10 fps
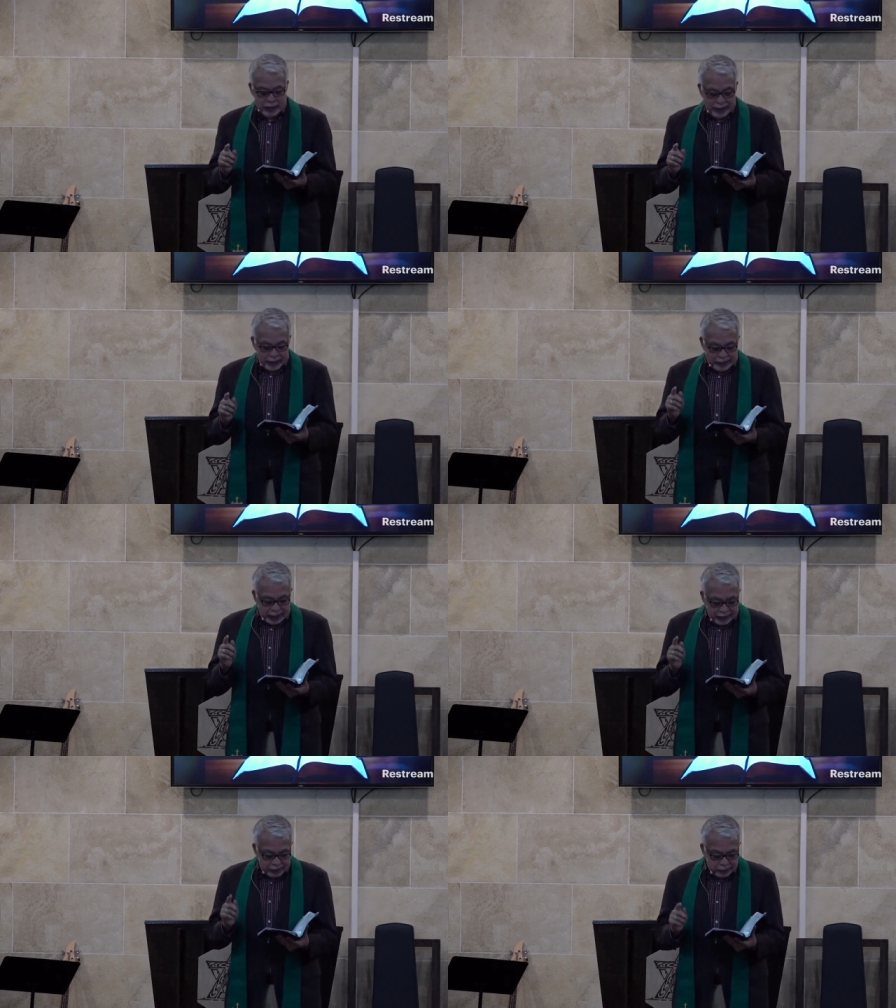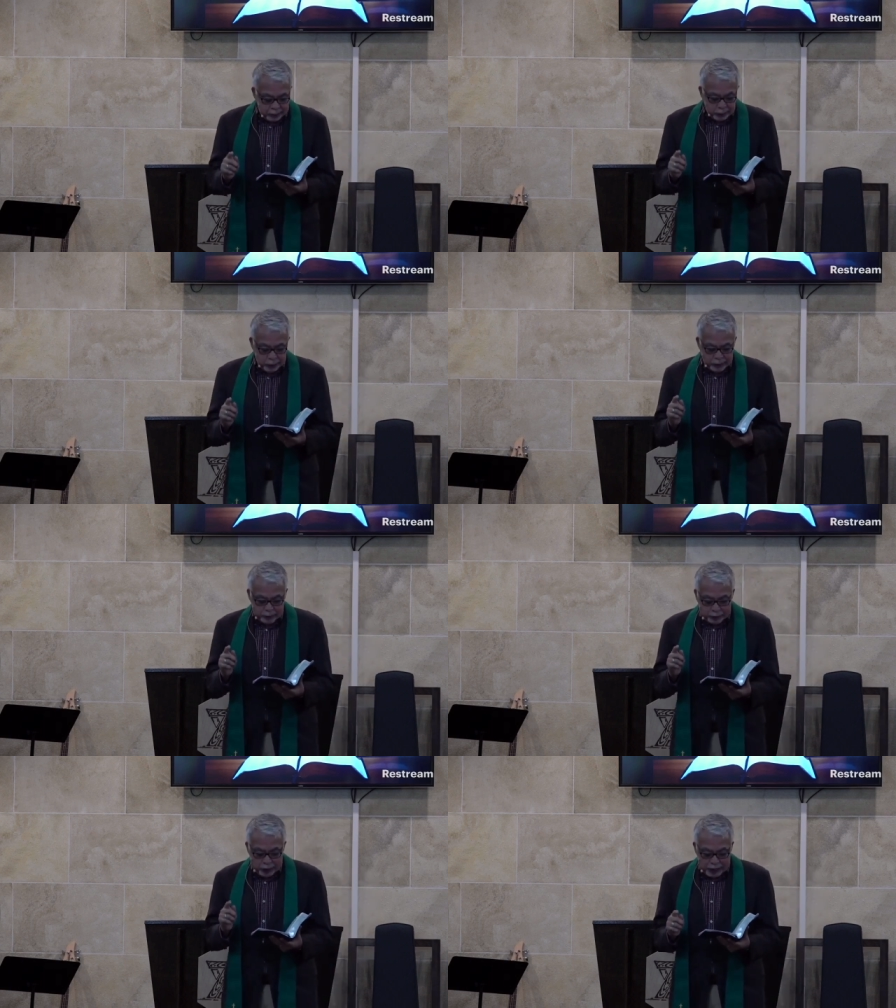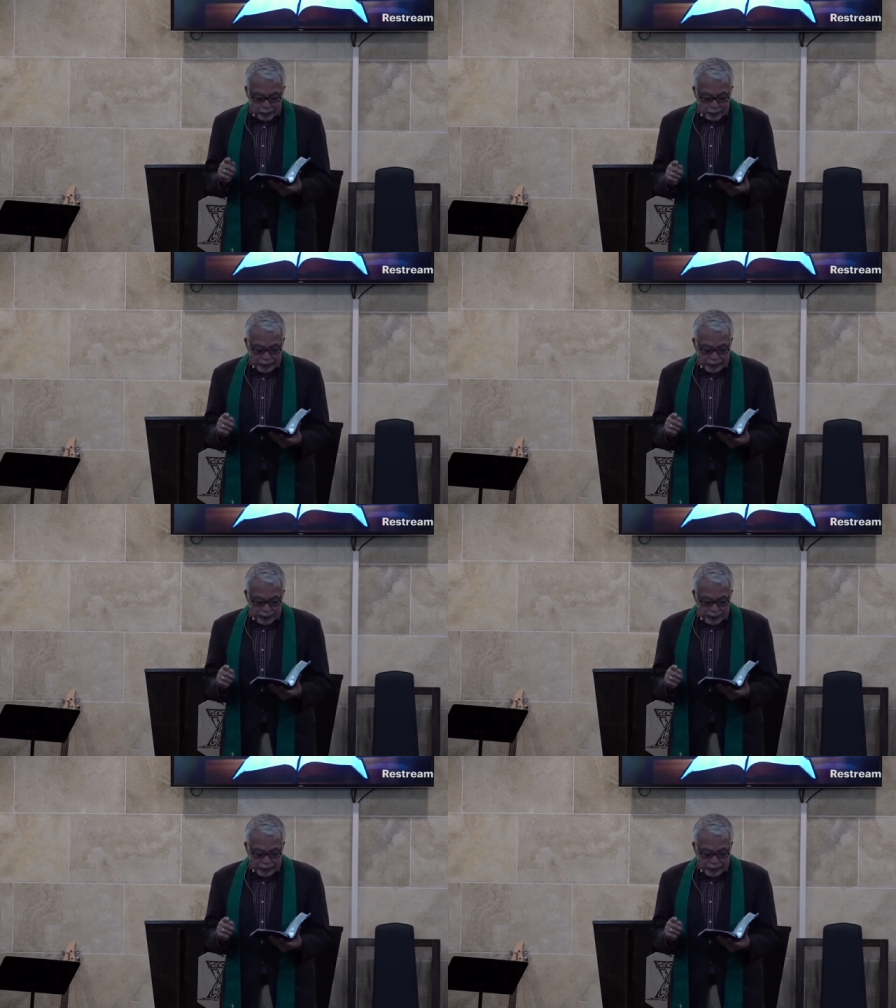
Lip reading: He is getting to the root of the problem.